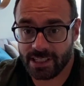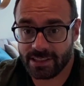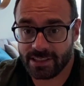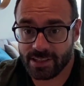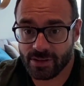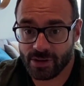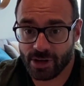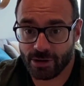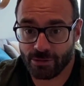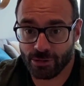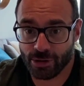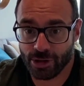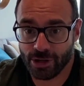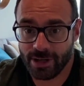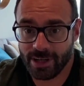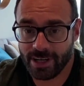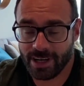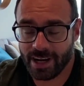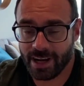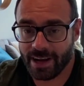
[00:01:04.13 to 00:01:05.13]
is still going to
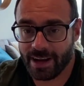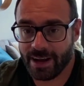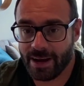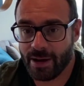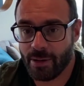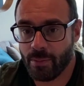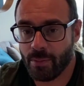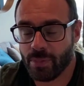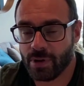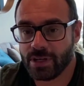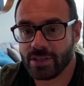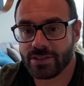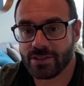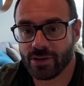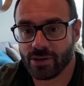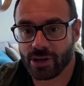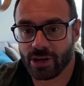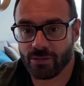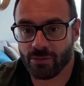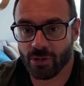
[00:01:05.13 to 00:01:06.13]
run, but it's
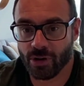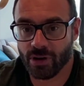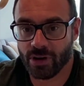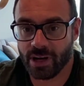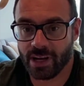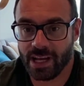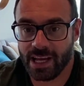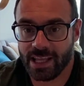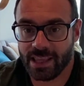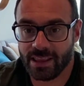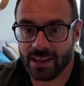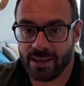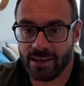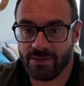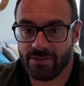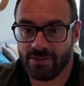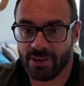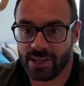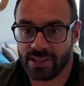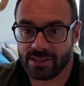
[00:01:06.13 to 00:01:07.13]
not going to run in the
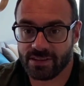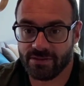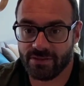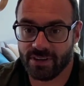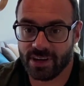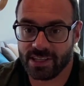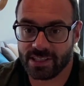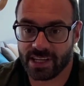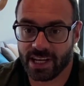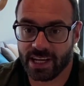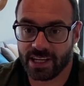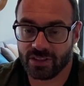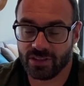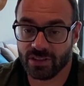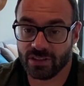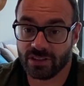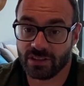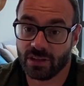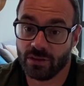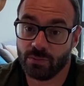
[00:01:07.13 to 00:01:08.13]
face-to-face
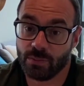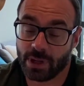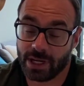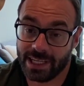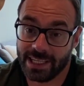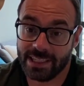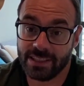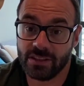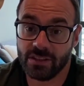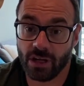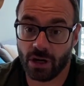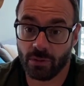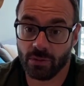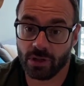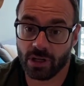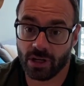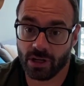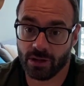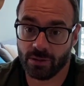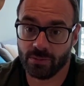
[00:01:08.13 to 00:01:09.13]
lectures, so please
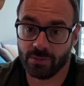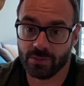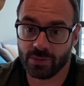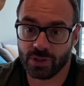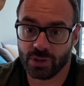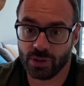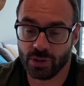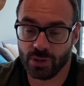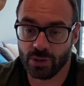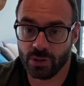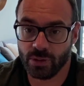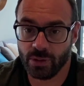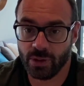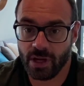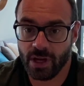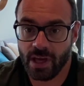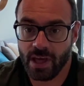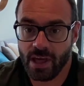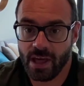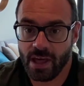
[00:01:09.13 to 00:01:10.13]
don't come to
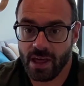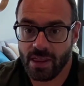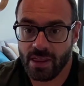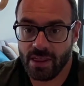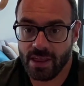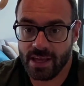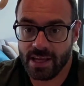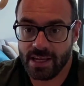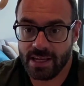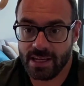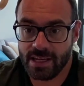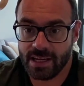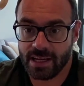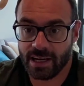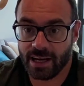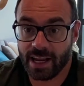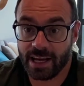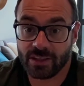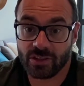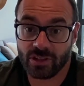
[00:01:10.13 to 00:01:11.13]
the
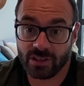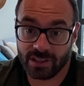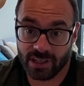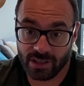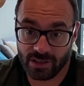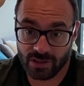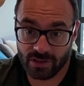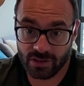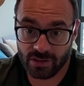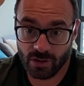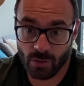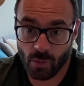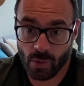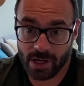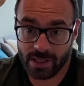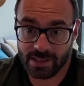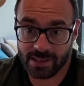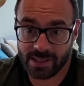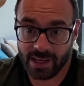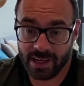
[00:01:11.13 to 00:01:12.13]
lecture sessions on
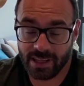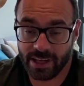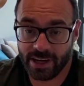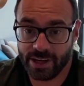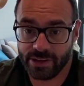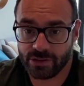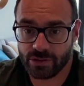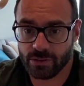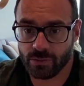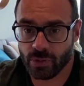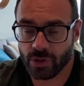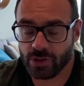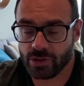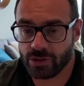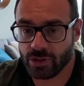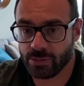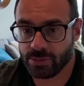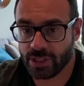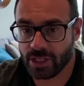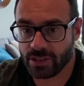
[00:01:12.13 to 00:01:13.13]
Wednesday, the lecture and
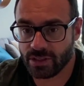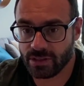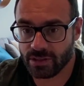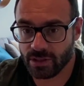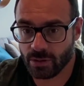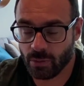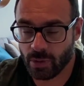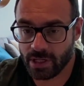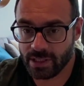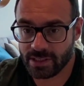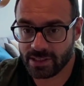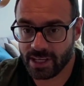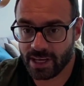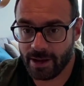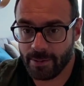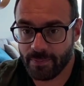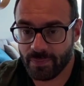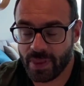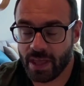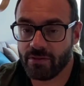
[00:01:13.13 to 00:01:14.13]
workshop sessions on
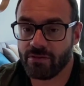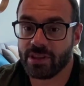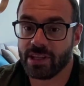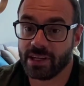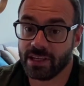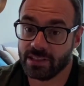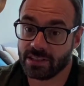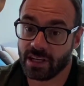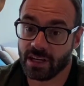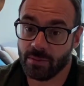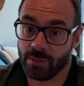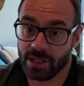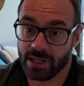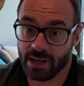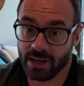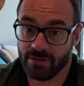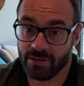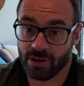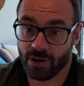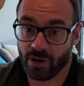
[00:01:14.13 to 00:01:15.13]
Wednesday. Everything is going to be
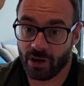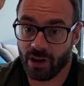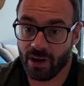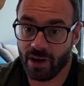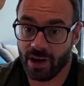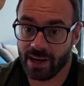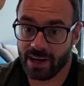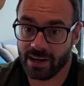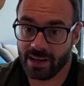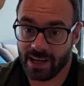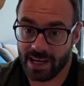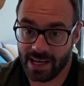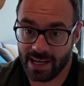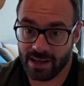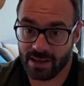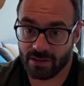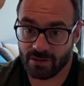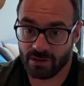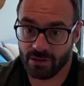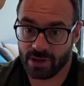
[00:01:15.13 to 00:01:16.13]
delivered online
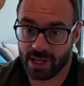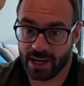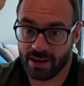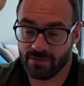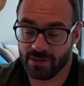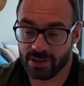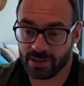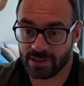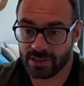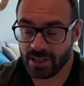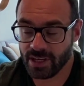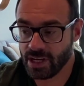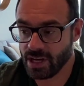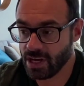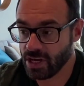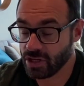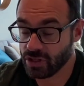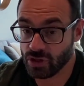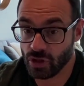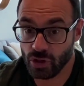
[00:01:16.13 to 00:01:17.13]
here through Canvas.
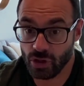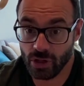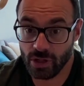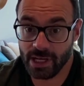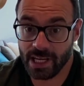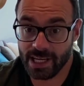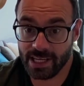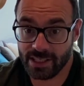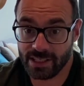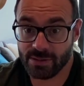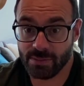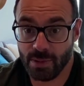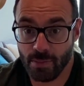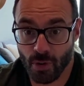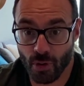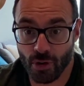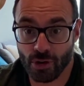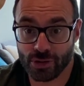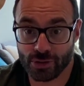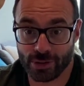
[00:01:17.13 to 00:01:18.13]
So you need to be
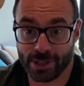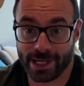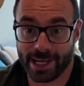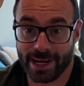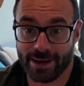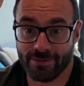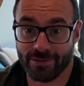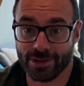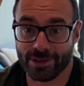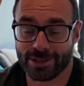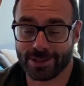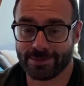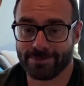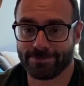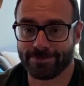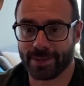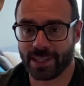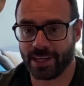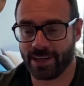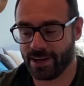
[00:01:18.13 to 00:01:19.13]
monitoring Canvas.
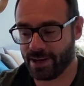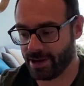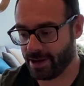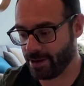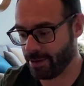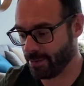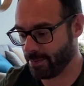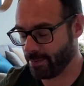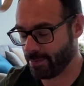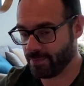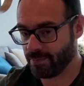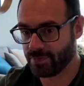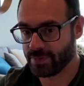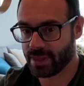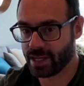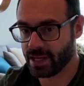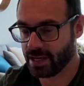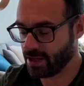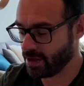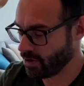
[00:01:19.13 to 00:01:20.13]

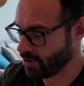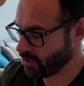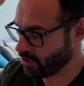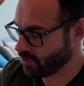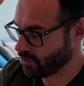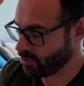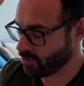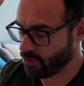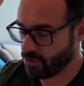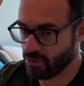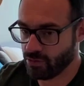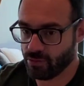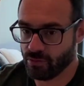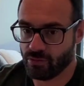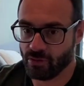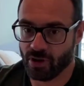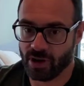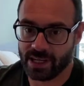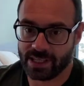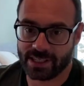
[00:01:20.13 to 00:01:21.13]

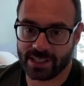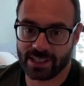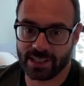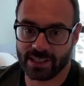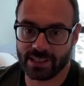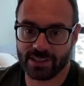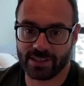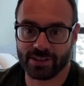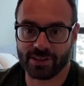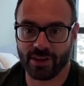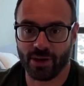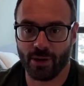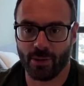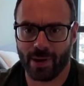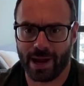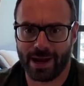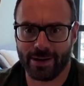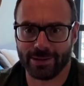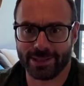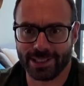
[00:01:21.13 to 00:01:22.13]
Right, so
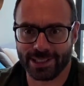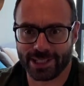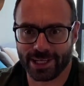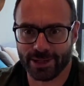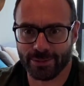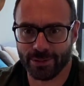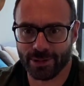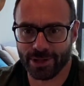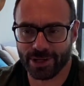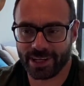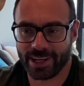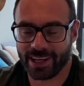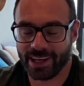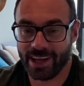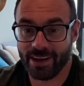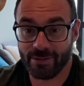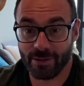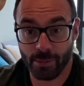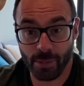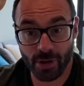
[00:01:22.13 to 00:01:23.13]
how is this going to work?
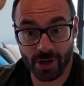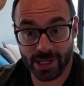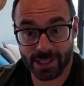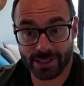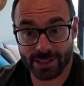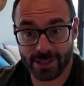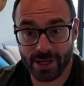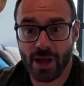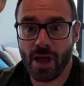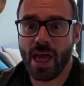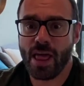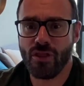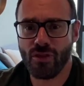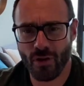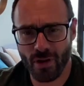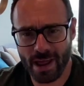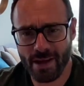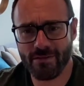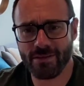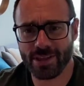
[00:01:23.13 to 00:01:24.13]
If I'm honest,
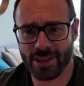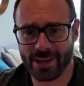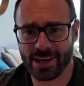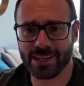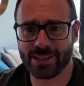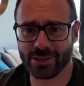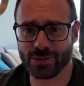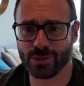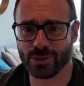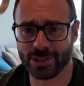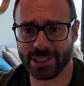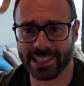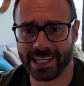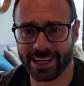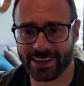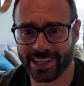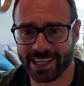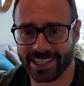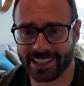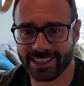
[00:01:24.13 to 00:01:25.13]
not everything is sorted
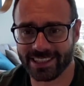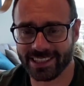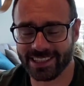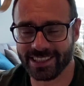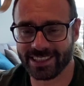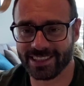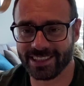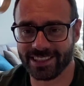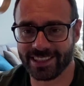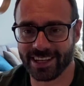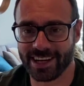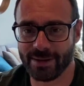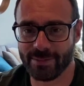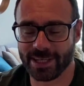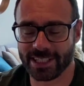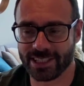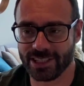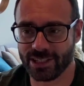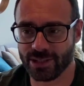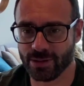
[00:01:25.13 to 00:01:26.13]
out yet. It's a
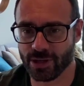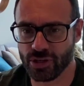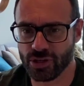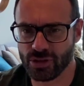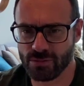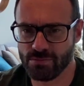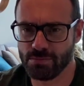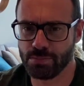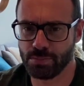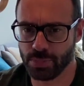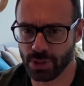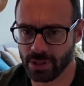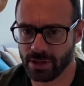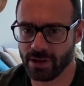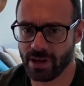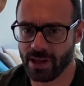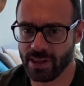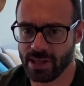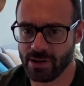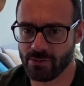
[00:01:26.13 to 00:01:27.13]
dynamic situation,
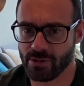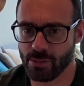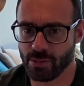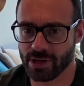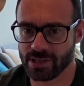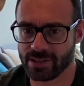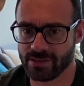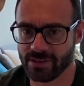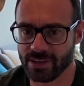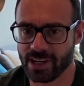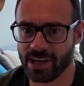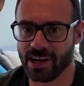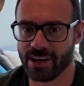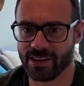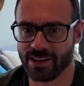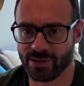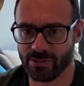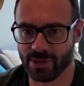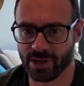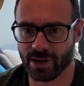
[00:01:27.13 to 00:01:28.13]
but I think we're abreast of it, and
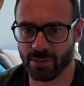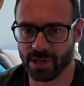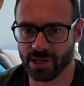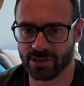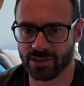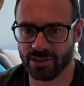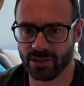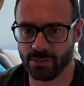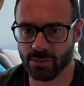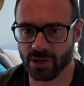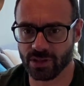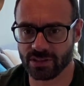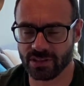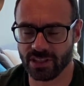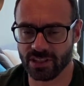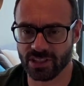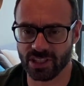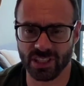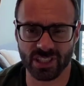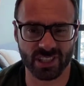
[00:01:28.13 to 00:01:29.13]
I think we're going to be able to do most of
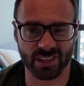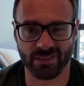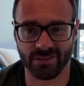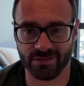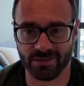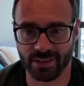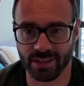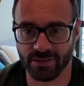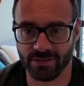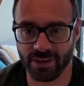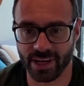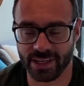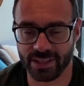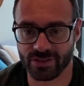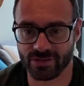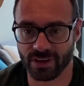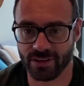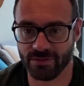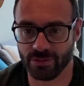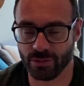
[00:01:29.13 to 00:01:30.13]
the teaching in a fairly
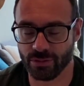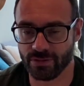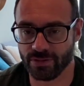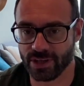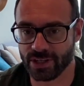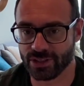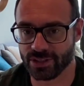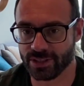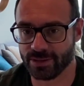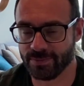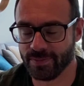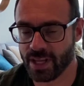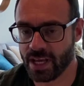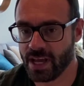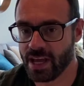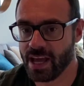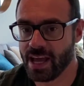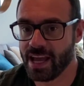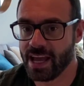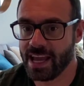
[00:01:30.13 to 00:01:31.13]
straightforward fashion.
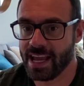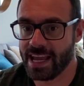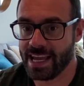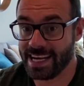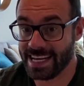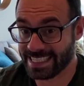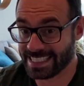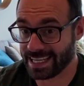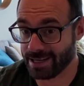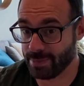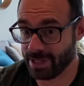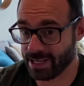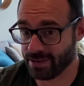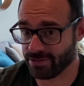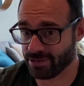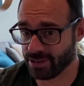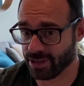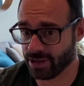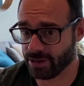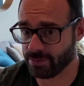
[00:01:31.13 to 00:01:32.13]
It is going to be
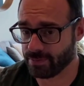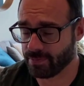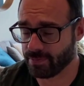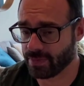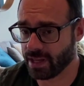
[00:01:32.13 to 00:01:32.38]
different though.